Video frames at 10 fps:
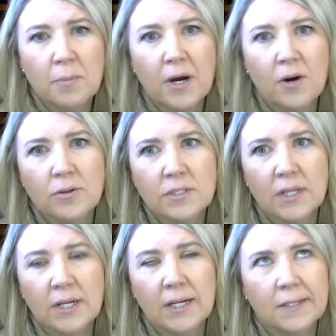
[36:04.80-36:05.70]
about
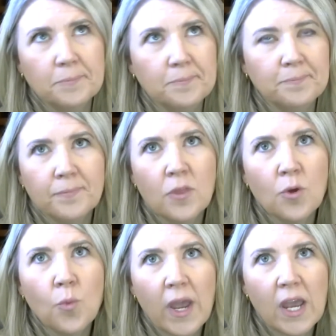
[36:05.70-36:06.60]

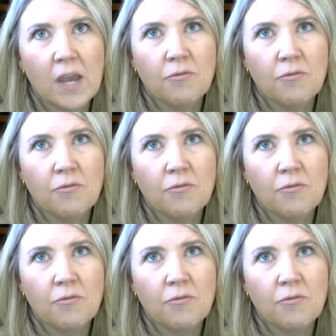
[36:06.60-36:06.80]
the way